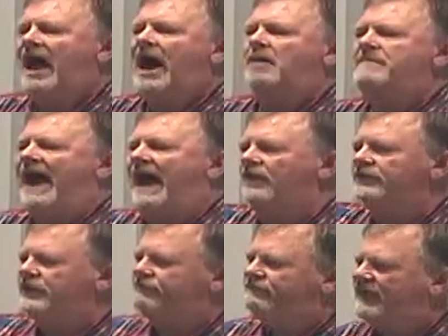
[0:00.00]

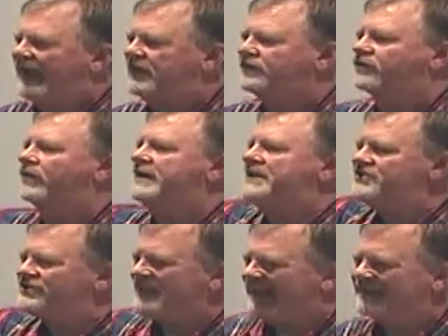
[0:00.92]
about the
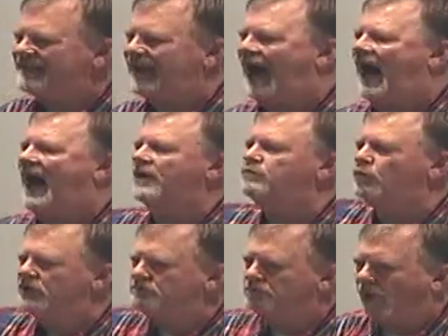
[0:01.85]
victories that
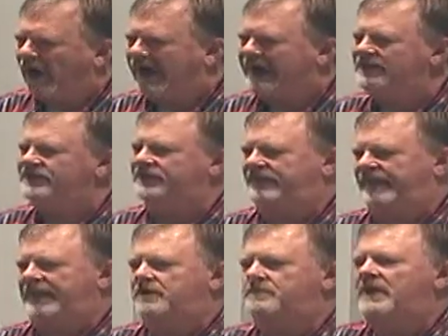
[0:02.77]
God would bring to
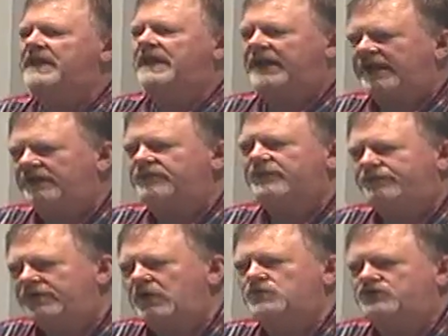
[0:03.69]
them in the
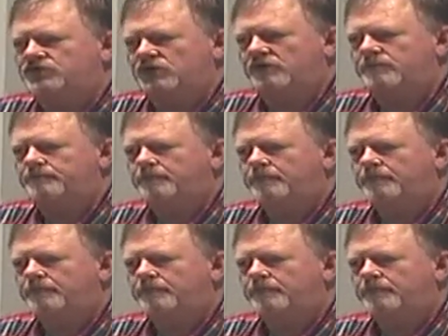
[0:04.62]
future.